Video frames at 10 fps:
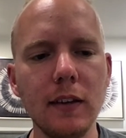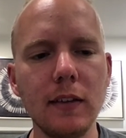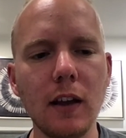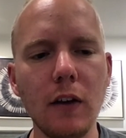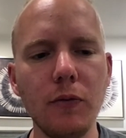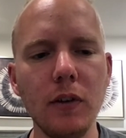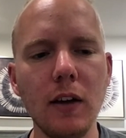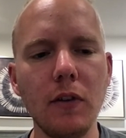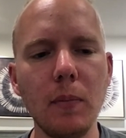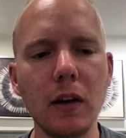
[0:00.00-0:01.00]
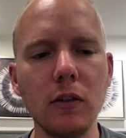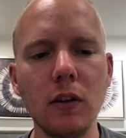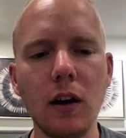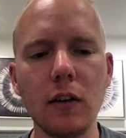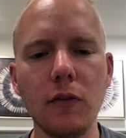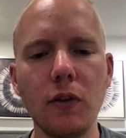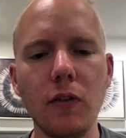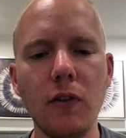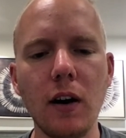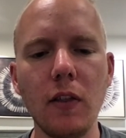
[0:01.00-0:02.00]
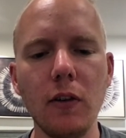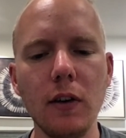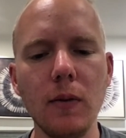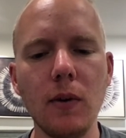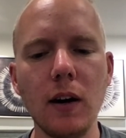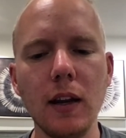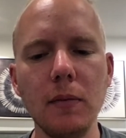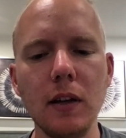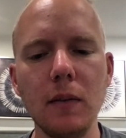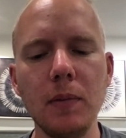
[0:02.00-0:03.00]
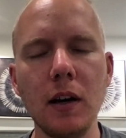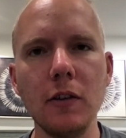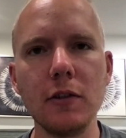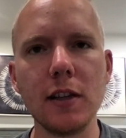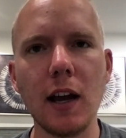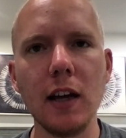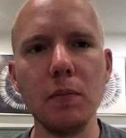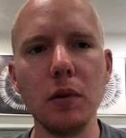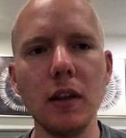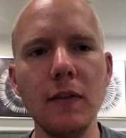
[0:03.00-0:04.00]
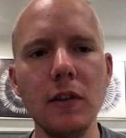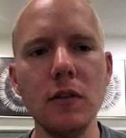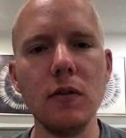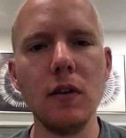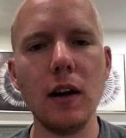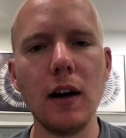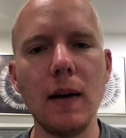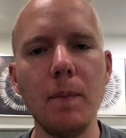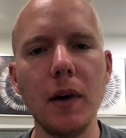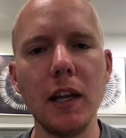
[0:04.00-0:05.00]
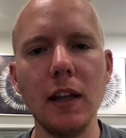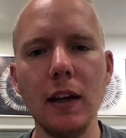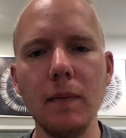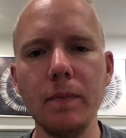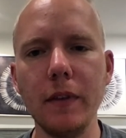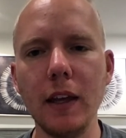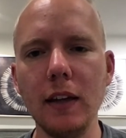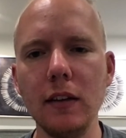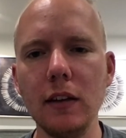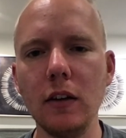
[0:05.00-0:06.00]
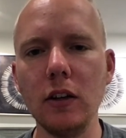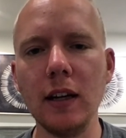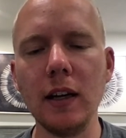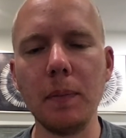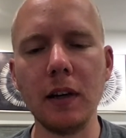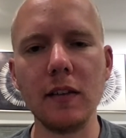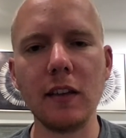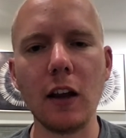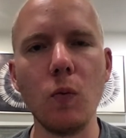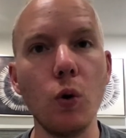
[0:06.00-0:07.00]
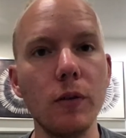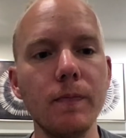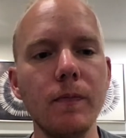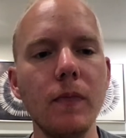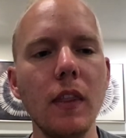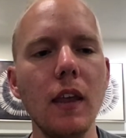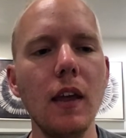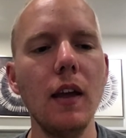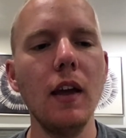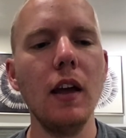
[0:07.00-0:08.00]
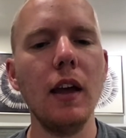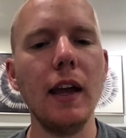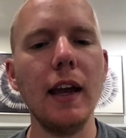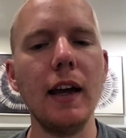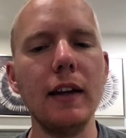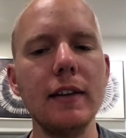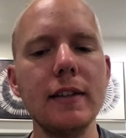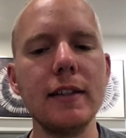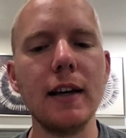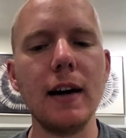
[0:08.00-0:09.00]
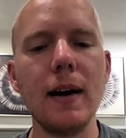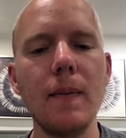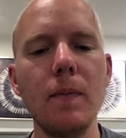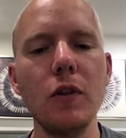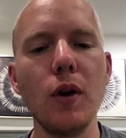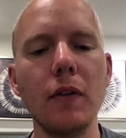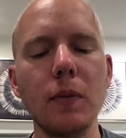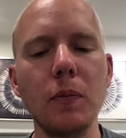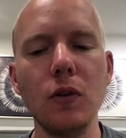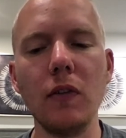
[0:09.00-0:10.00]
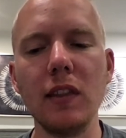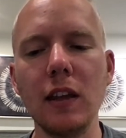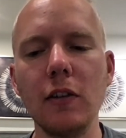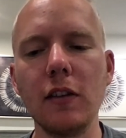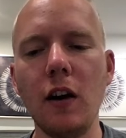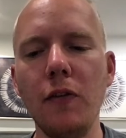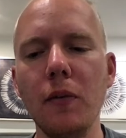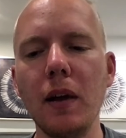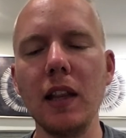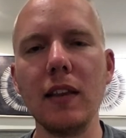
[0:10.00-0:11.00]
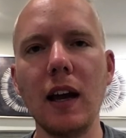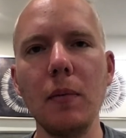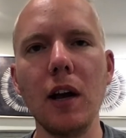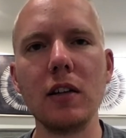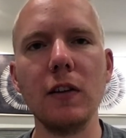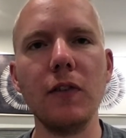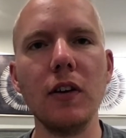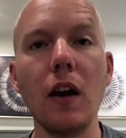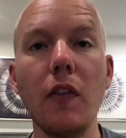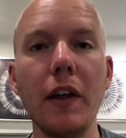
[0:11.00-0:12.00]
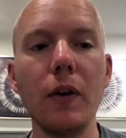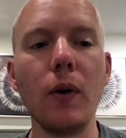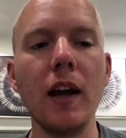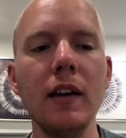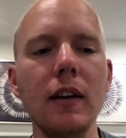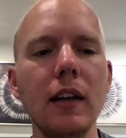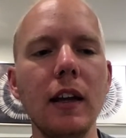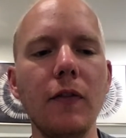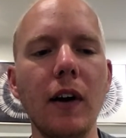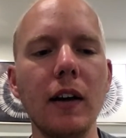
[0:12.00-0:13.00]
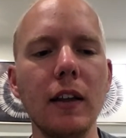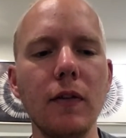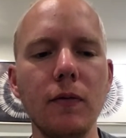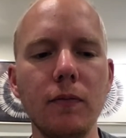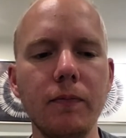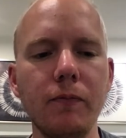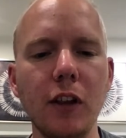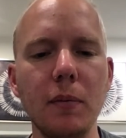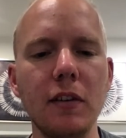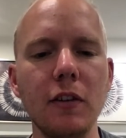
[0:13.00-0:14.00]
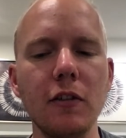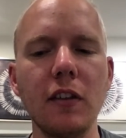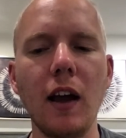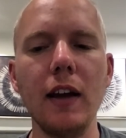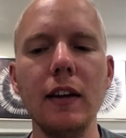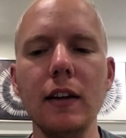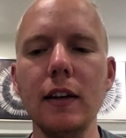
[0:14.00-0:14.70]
tough when you have a medical doctor for a father and you want him to be on your side and believe you, but you end up in a psych ward, and you have to do everything yourself, and by the time you actually figure out that you're right, he finally flips to your side